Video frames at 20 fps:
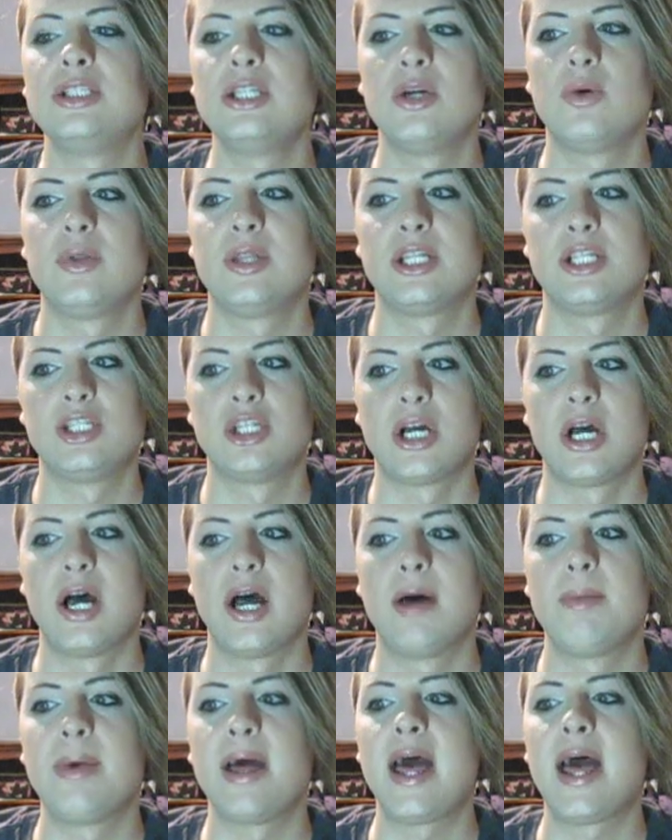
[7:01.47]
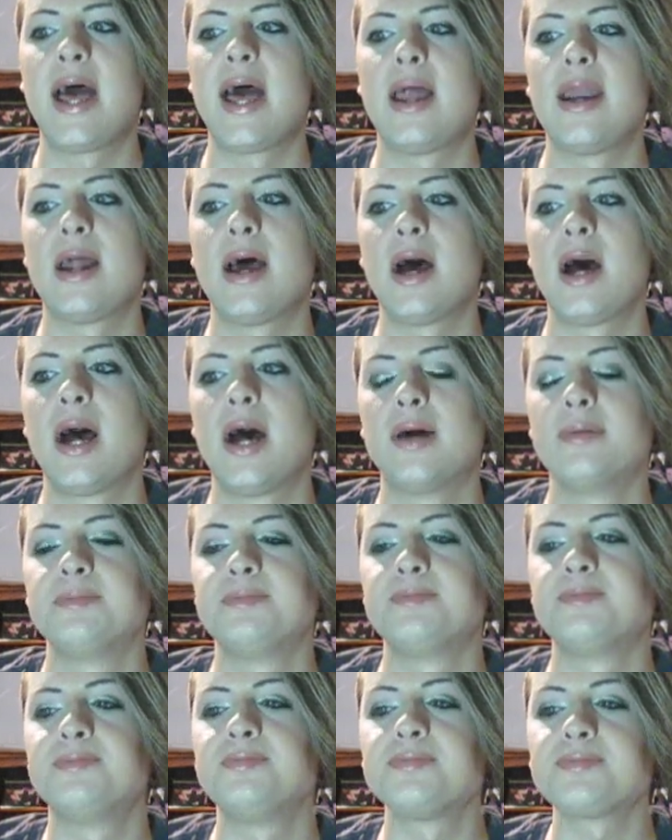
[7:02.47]
doing the job and
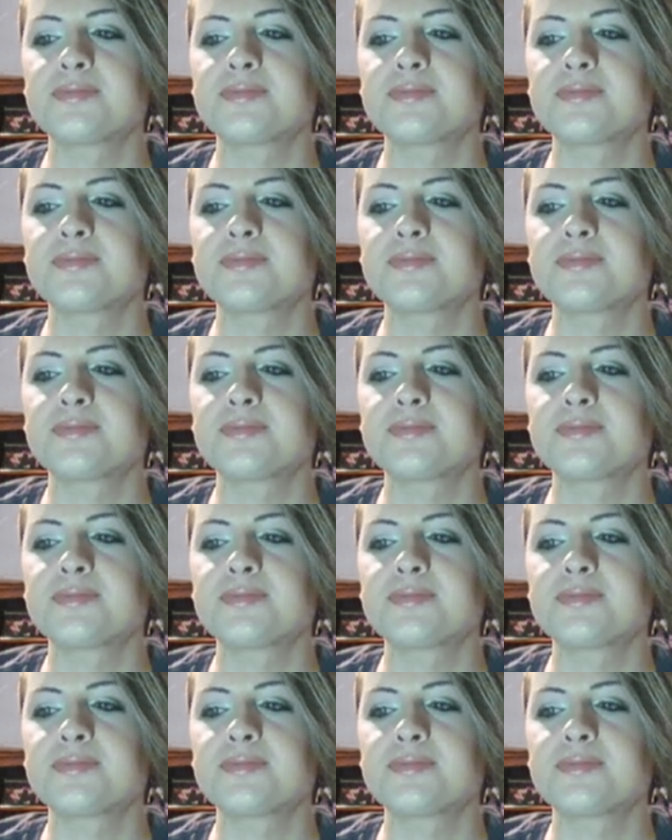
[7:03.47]
um